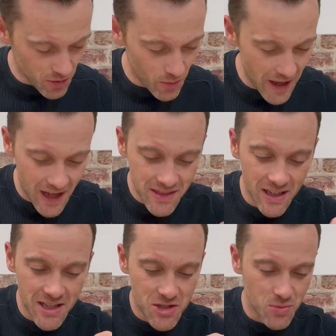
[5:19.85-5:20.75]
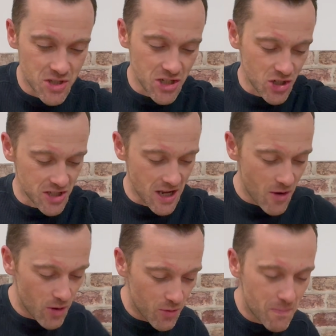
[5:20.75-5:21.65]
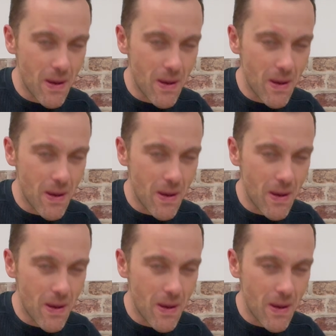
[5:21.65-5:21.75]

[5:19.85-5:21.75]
we had the little dishes and we would